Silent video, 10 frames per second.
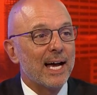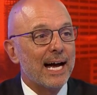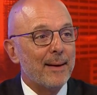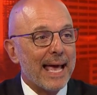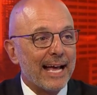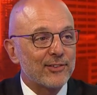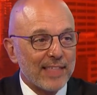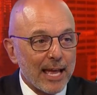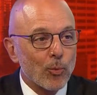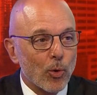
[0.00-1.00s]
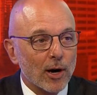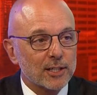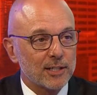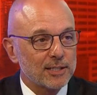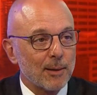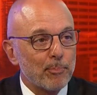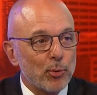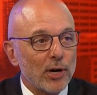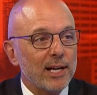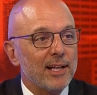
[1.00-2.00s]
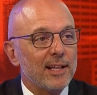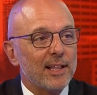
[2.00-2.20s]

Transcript: uh, as they work to, to put